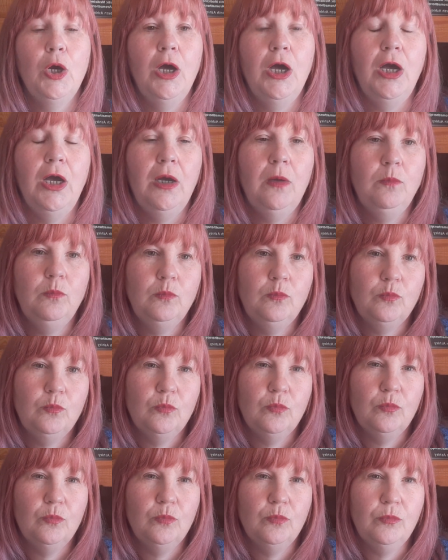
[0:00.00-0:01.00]
I'm
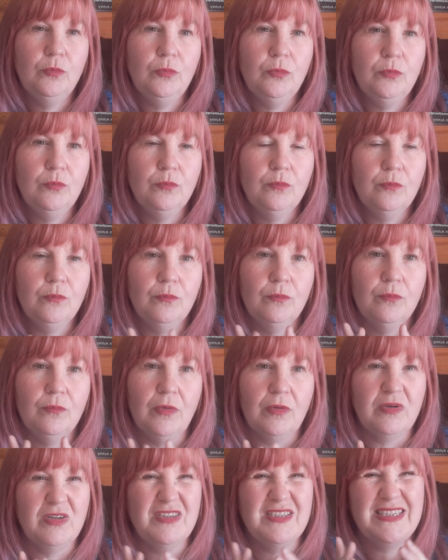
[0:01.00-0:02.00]

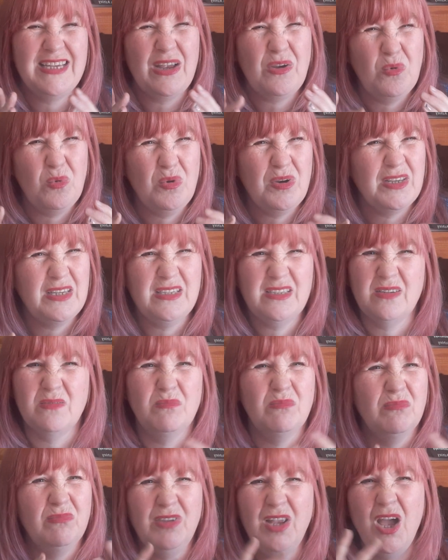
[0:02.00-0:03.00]
going to say
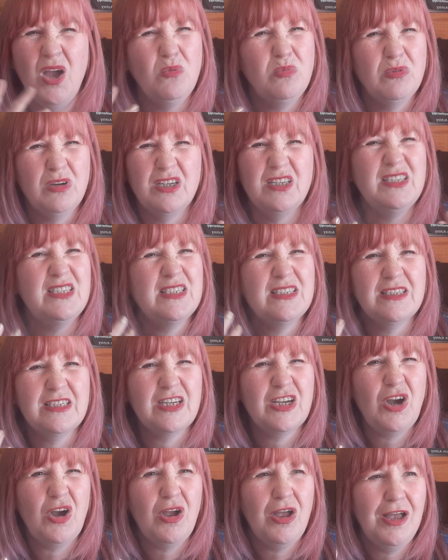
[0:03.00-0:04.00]
organism, no,
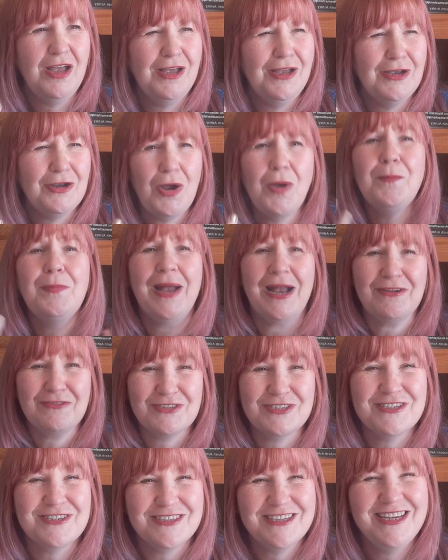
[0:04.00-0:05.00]

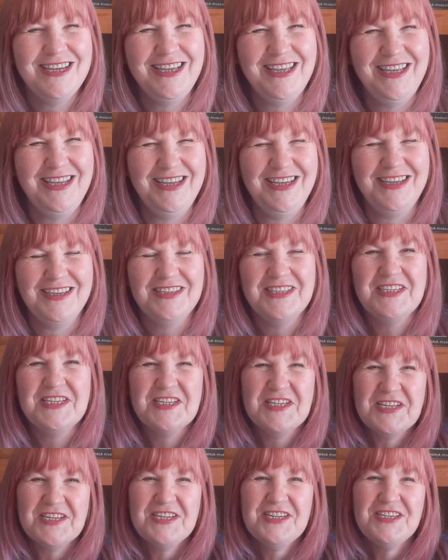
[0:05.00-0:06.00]
compound.
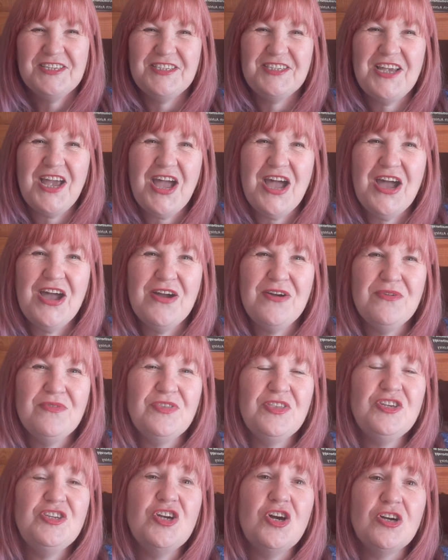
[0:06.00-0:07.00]
So
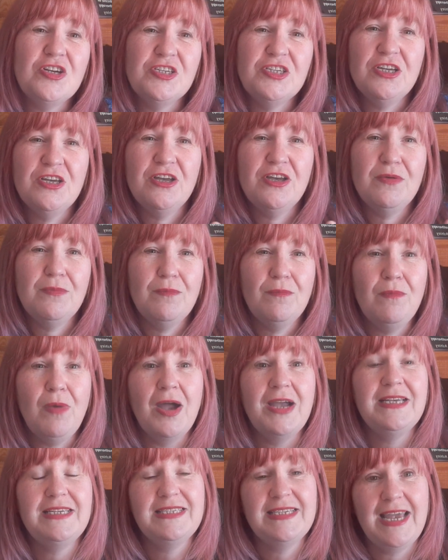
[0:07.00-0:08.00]
the doctor
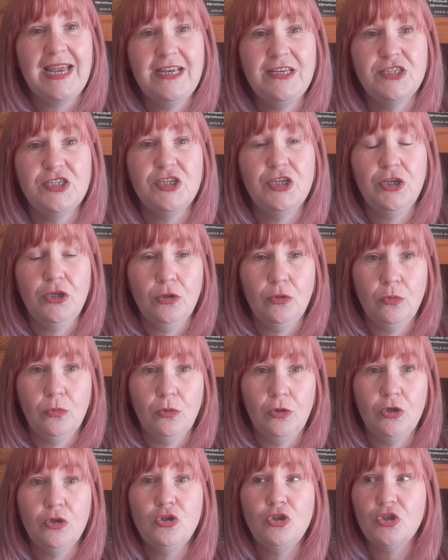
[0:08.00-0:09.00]
might say to you,
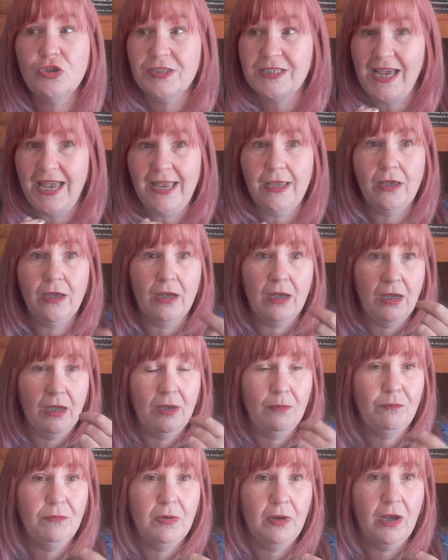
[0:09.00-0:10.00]
you should take
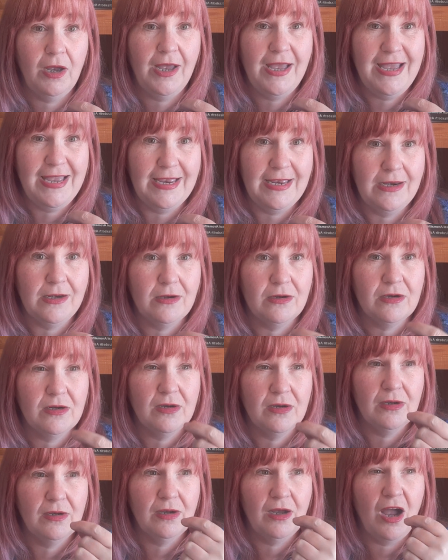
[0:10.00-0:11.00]
a
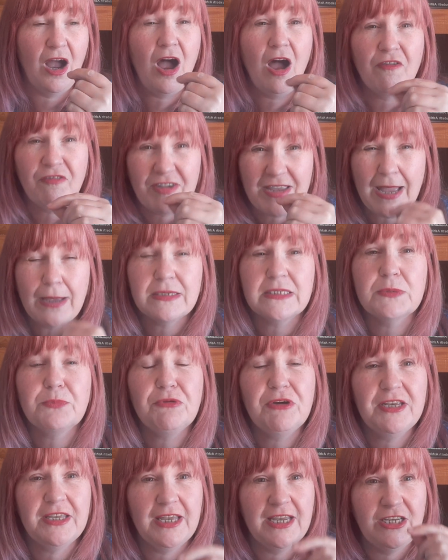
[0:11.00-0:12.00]
half an
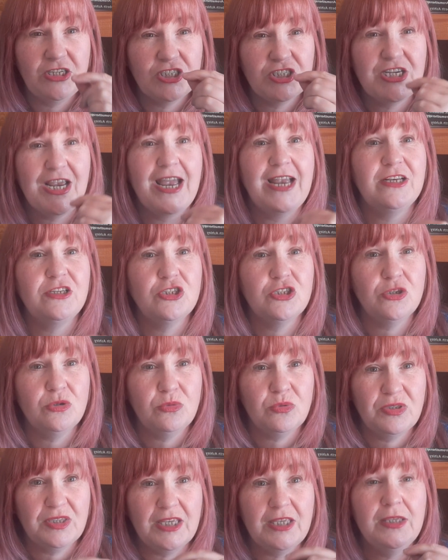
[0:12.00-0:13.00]
aspirin each day
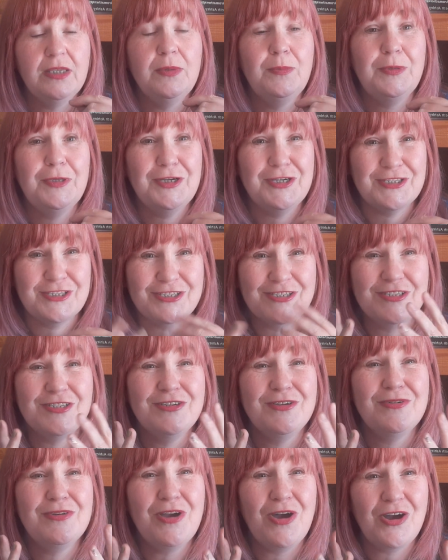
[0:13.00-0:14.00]
to thin the blood,
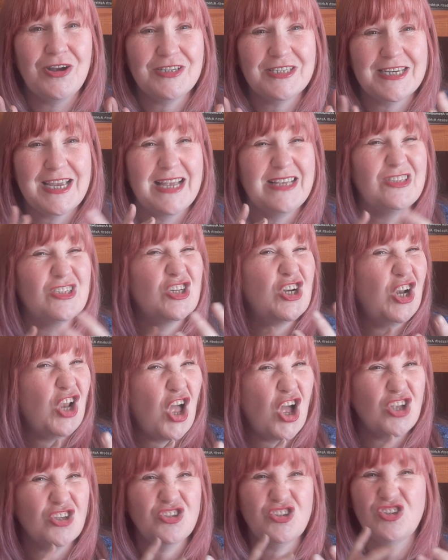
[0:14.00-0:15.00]
to guard against
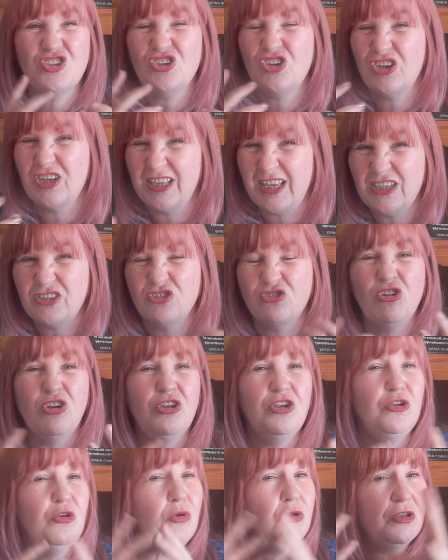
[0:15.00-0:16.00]
clots and
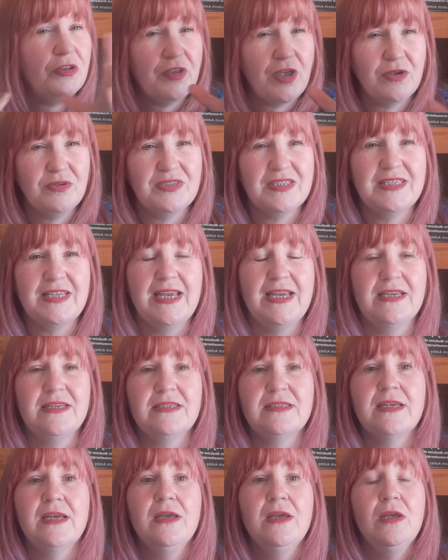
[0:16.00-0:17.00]
cholesterol and all of those
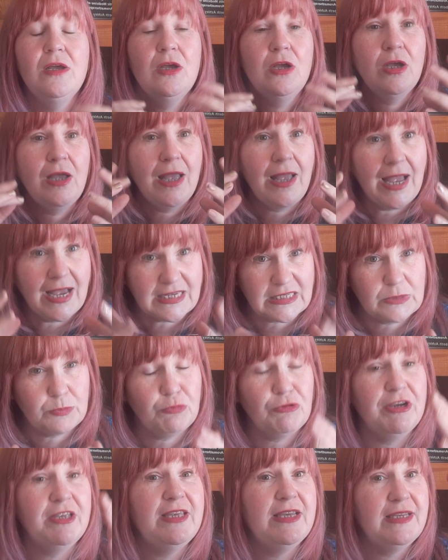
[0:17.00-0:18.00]
things.
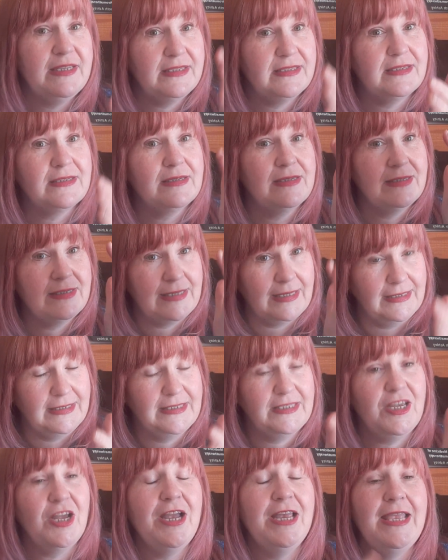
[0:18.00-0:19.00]
Aspirin is
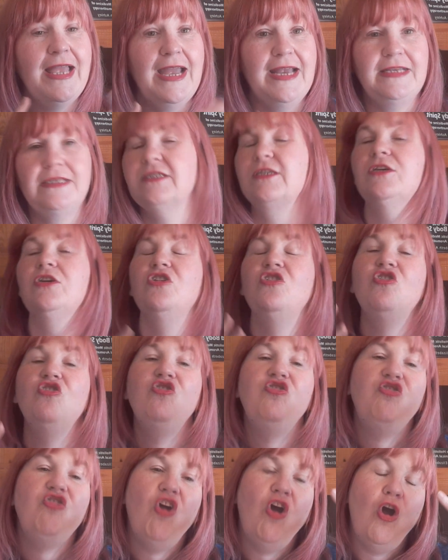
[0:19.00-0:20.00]
salicylate.
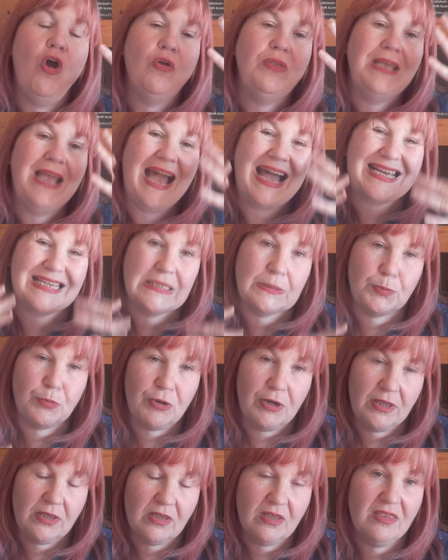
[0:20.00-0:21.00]
So the
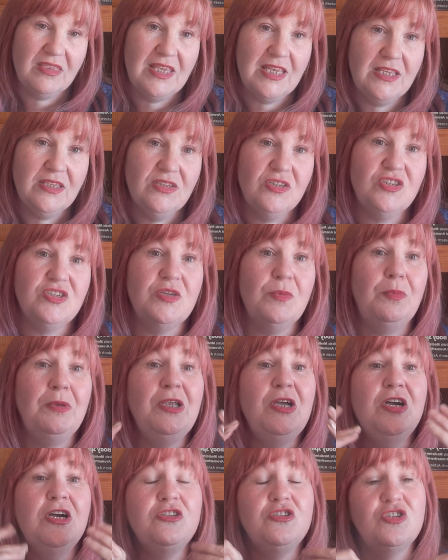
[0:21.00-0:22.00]
aspirin thins the
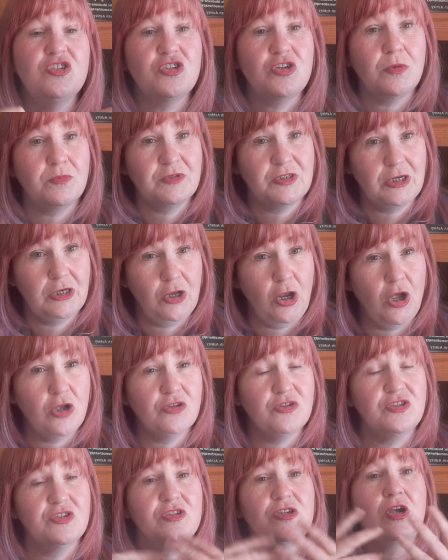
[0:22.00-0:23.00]
blood, stops
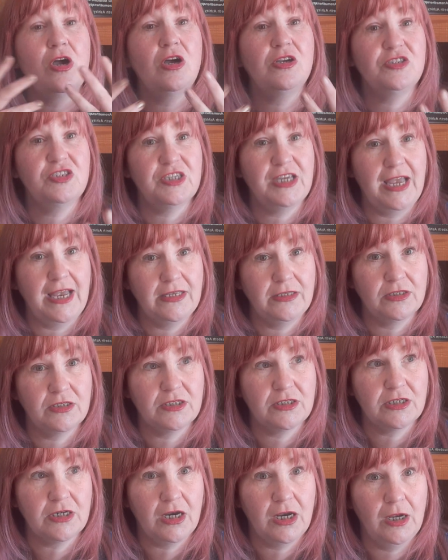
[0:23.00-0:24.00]
clots, guards
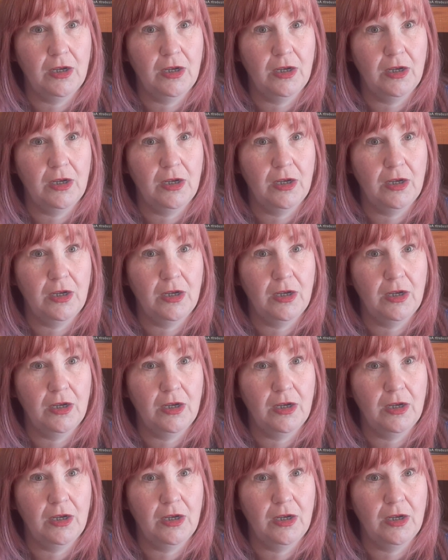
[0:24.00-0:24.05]
against